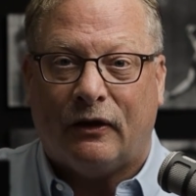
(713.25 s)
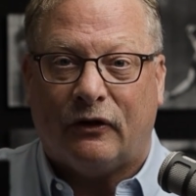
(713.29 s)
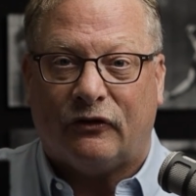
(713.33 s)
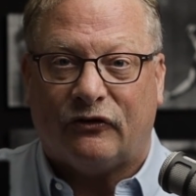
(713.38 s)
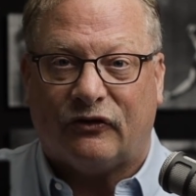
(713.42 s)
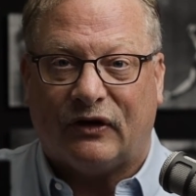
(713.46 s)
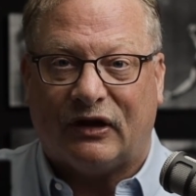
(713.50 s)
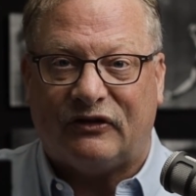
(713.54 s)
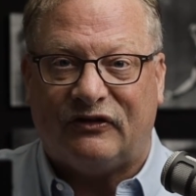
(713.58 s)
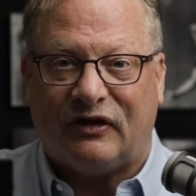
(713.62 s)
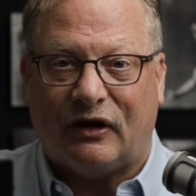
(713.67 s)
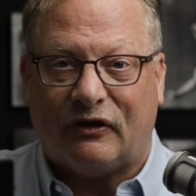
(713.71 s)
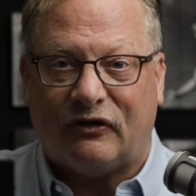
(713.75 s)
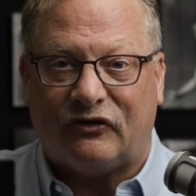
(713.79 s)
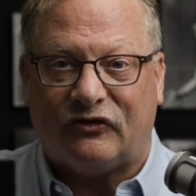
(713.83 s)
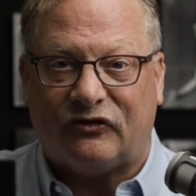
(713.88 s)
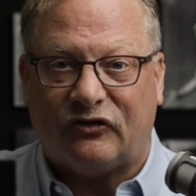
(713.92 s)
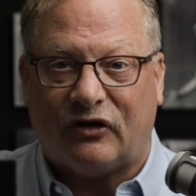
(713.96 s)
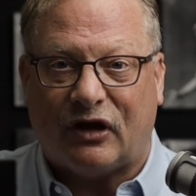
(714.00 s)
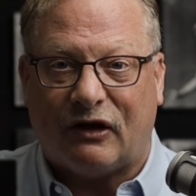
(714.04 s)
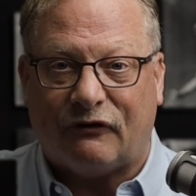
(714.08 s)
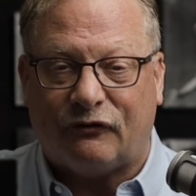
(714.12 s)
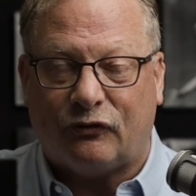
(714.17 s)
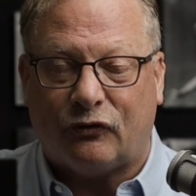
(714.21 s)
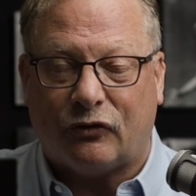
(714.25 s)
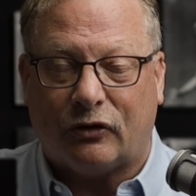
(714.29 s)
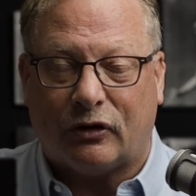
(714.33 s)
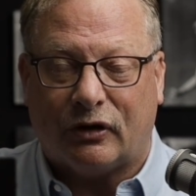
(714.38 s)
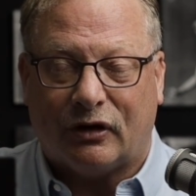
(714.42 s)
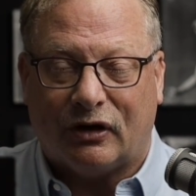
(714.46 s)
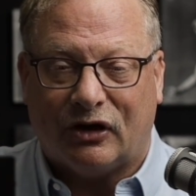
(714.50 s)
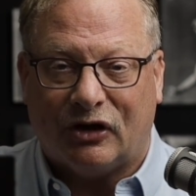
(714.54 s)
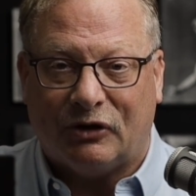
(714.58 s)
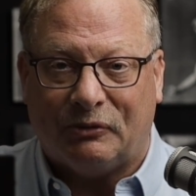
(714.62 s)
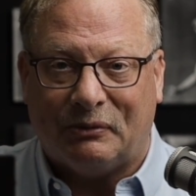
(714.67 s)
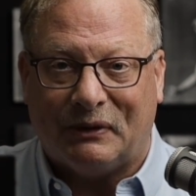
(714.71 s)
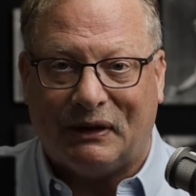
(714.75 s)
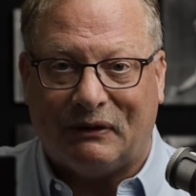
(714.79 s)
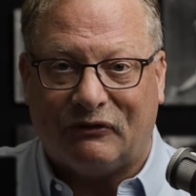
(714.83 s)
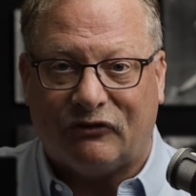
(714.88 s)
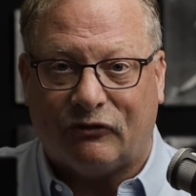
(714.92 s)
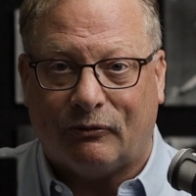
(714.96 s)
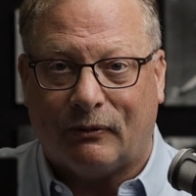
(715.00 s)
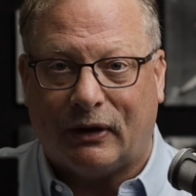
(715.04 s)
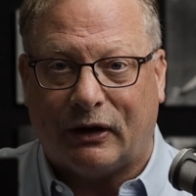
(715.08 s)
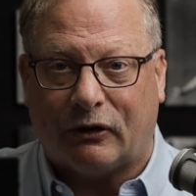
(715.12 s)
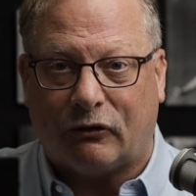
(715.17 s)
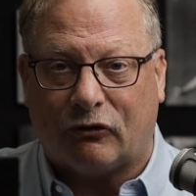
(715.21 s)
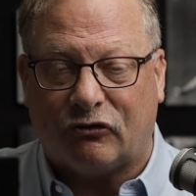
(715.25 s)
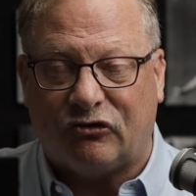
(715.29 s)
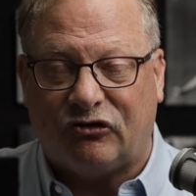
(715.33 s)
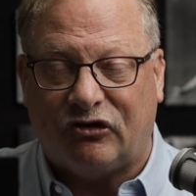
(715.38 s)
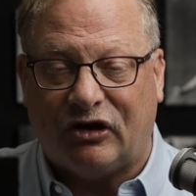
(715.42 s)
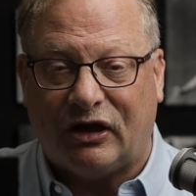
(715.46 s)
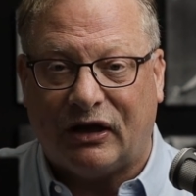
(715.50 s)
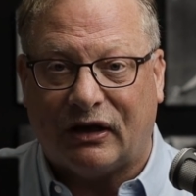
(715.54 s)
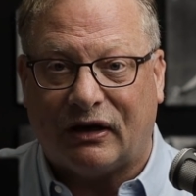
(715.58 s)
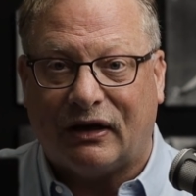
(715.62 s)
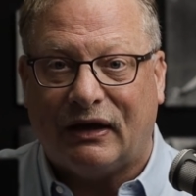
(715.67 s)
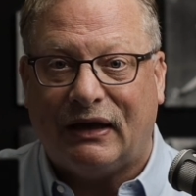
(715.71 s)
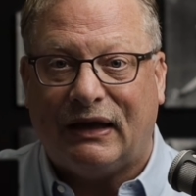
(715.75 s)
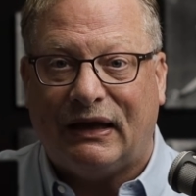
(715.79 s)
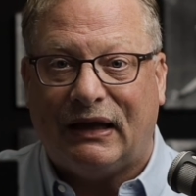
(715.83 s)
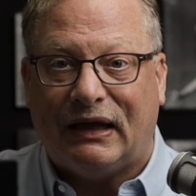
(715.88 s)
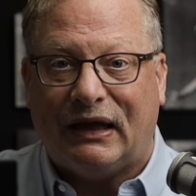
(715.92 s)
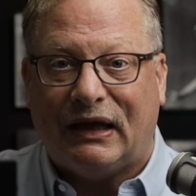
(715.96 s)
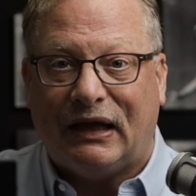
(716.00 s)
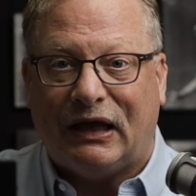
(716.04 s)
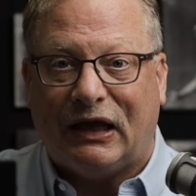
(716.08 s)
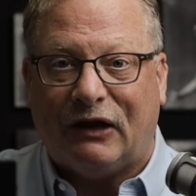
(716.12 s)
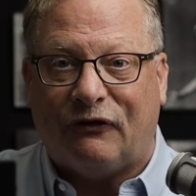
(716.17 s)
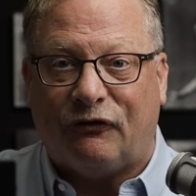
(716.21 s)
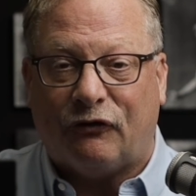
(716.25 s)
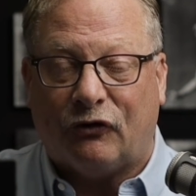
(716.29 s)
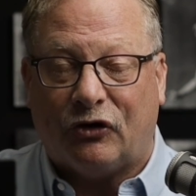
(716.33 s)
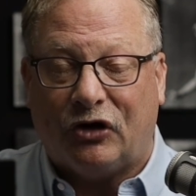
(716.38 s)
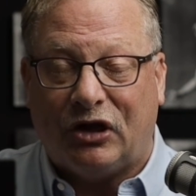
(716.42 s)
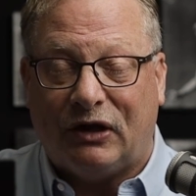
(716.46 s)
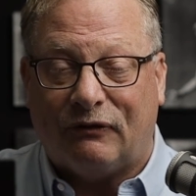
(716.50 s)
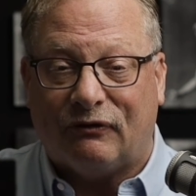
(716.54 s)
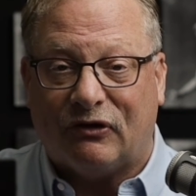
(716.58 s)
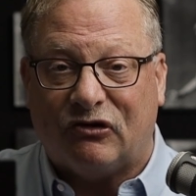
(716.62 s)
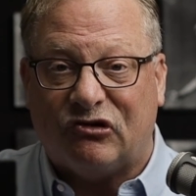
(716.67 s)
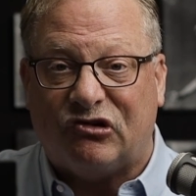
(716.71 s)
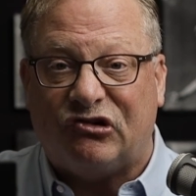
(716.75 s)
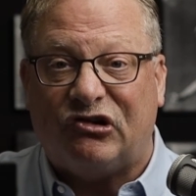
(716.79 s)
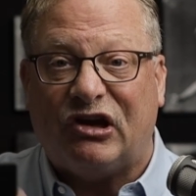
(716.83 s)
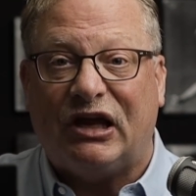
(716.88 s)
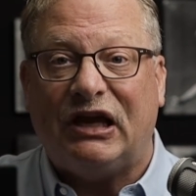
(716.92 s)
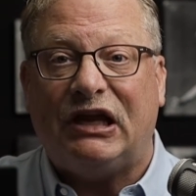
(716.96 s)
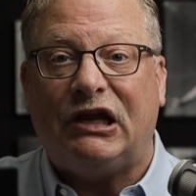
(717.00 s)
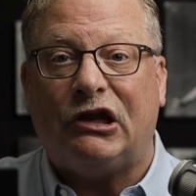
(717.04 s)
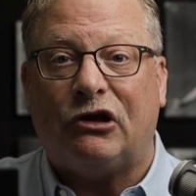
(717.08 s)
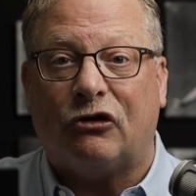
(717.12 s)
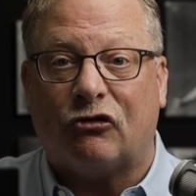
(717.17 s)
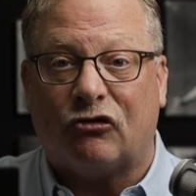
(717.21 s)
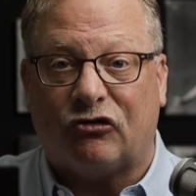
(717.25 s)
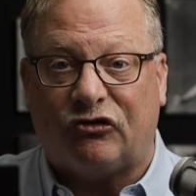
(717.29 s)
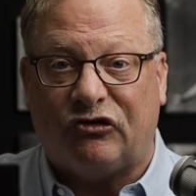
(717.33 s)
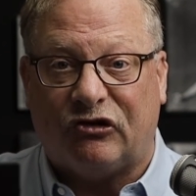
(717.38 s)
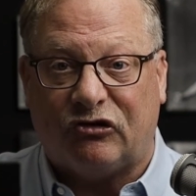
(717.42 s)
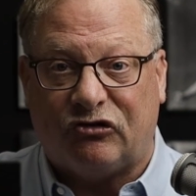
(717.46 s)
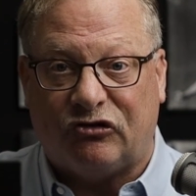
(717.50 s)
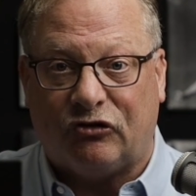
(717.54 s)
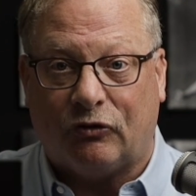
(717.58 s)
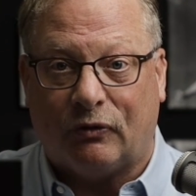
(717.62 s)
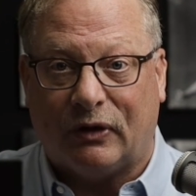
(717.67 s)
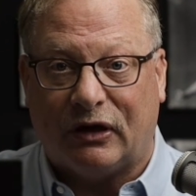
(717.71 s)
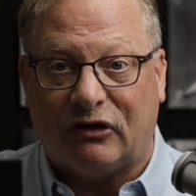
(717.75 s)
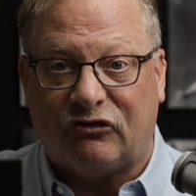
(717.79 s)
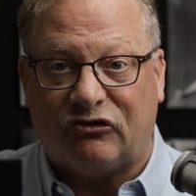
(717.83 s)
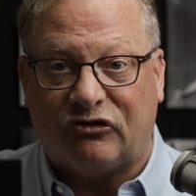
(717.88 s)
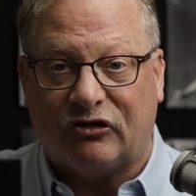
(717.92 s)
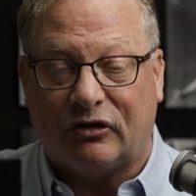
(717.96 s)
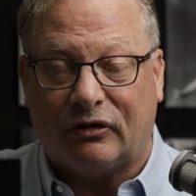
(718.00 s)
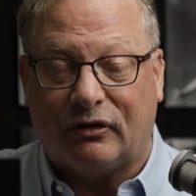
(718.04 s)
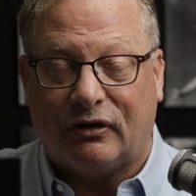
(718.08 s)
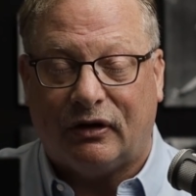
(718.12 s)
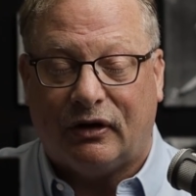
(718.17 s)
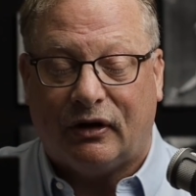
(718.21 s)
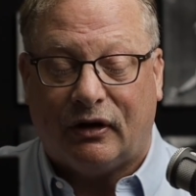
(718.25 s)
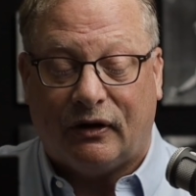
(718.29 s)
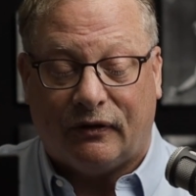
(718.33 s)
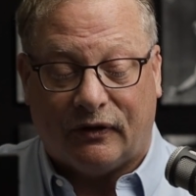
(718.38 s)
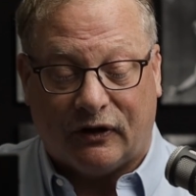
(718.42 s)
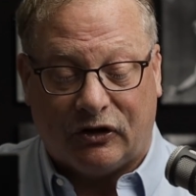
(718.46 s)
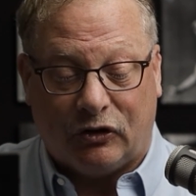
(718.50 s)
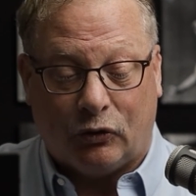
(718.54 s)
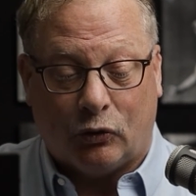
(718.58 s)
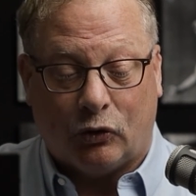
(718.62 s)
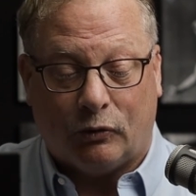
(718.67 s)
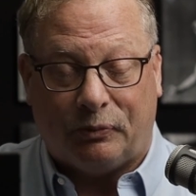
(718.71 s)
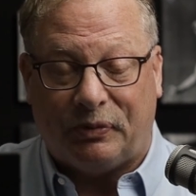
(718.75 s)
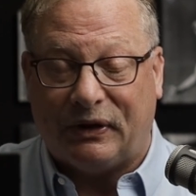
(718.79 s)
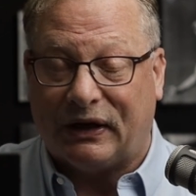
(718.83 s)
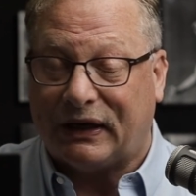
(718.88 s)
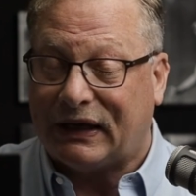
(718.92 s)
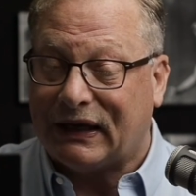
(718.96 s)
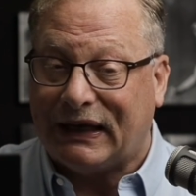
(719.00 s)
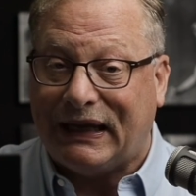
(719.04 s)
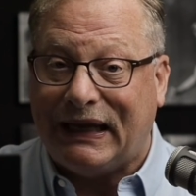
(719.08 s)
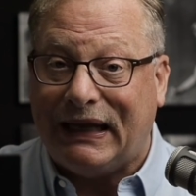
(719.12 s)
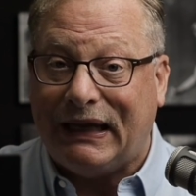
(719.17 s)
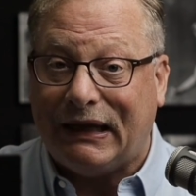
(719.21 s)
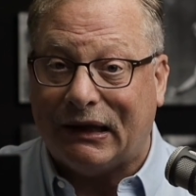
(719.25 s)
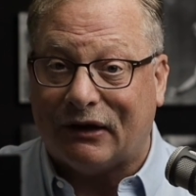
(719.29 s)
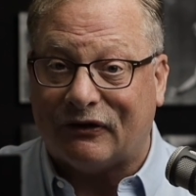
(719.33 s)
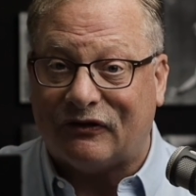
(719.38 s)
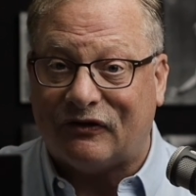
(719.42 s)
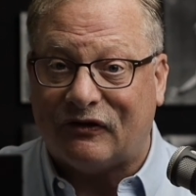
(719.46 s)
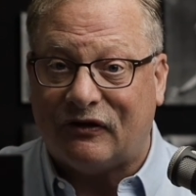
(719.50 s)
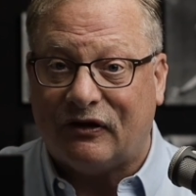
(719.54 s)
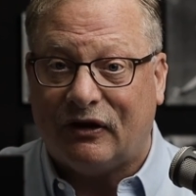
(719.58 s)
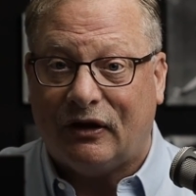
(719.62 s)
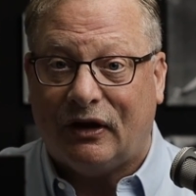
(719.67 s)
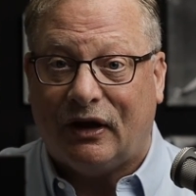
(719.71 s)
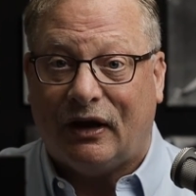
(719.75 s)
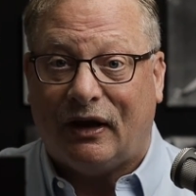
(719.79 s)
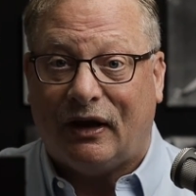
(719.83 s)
So that's how the software eliminates the micro shake. If you're in an even shakier situation, then you would pick enhanced.